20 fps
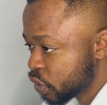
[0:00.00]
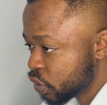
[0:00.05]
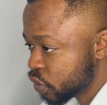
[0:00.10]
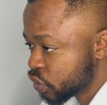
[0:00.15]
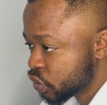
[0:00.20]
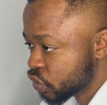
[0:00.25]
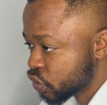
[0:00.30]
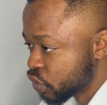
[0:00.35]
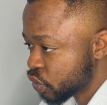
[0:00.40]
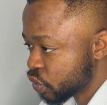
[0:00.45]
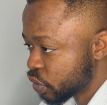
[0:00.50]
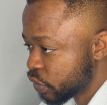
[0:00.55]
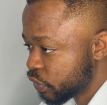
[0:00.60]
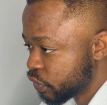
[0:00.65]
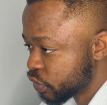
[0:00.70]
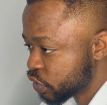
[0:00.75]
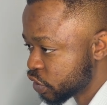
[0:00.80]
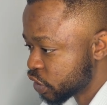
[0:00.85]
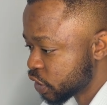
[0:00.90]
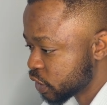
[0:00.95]
So if
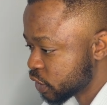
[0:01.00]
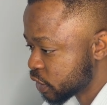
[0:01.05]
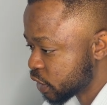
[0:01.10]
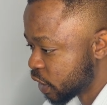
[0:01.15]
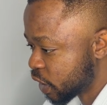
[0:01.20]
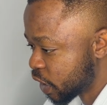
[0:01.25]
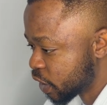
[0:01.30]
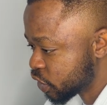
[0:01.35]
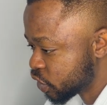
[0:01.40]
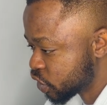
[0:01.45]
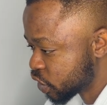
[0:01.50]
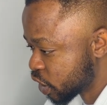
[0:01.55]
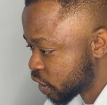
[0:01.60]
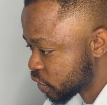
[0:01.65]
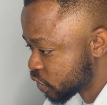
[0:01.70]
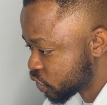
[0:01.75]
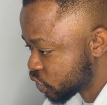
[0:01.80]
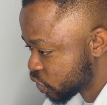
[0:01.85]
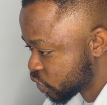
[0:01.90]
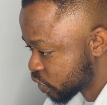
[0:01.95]
we check the line
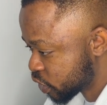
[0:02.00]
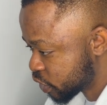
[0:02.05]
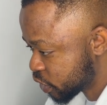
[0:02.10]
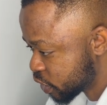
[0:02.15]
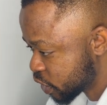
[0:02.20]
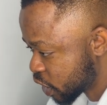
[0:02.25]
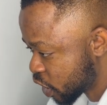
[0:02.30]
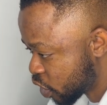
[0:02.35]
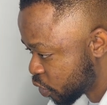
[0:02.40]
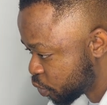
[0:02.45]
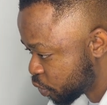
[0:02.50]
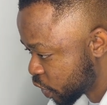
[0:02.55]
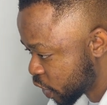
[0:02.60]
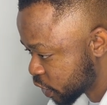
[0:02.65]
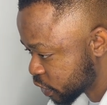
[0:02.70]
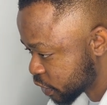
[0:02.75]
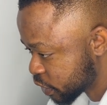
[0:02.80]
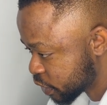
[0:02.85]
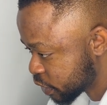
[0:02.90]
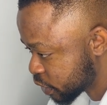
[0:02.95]
chart, you can see how
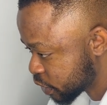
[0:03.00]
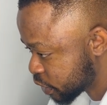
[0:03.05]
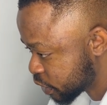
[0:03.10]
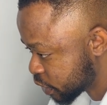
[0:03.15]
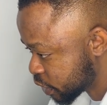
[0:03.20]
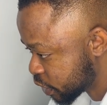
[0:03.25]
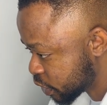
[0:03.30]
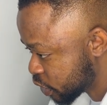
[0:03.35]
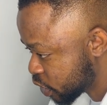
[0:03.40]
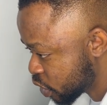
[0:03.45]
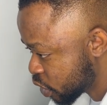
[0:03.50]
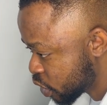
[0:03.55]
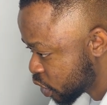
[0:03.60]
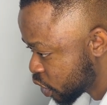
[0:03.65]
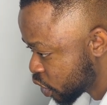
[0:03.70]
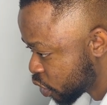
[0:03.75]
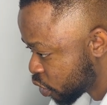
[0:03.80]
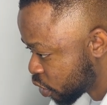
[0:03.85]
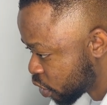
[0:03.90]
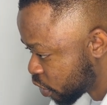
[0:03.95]
price is sitting
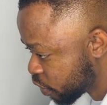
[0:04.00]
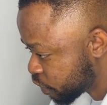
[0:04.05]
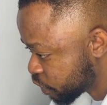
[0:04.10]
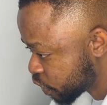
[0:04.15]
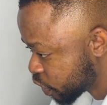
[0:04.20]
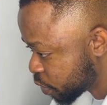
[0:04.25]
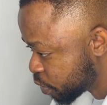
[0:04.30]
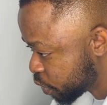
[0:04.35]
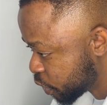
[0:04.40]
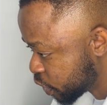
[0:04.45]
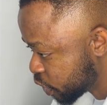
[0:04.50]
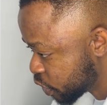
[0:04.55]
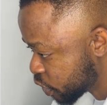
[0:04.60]
comfortably